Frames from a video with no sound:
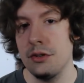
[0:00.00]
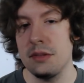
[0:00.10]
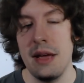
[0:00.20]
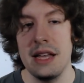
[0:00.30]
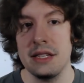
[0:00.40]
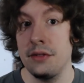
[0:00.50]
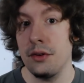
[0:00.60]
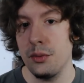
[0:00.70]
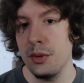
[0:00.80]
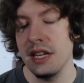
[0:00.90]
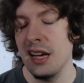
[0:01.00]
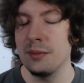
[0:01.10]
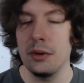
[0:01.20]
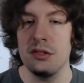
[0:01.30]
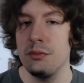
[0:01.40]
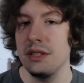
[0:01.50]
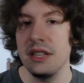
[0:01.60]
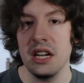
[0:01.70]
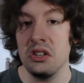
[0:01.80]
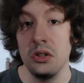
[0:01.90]
Majora's Mask, and their 3D counterparts would be
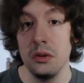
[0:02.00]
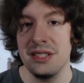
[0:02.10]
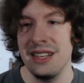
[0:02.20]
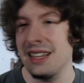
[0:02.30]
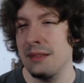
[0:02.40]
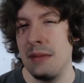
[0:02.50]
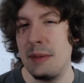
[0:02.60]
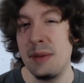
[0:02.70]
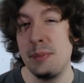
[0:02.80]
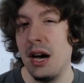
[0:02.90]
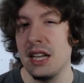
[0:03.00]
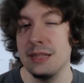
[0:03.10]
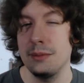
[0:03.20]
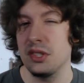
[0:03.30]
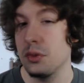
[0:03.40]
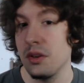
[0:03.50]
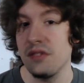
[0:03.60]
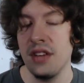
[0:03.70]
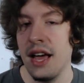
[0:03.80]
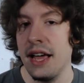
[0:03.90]
like a close second, maybe possible
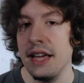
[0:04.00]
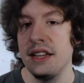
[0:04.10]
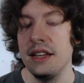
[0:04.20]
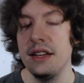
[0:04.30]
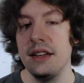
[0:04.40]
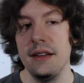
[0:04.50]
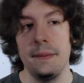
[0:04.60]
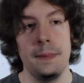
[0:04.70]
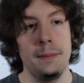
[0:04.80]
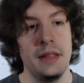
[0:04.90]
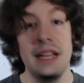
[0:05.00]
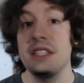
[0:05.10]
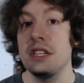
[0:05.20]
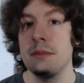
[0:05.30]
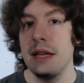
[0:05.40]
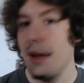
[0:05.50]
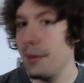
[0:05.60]
sort of tie. But that's just me.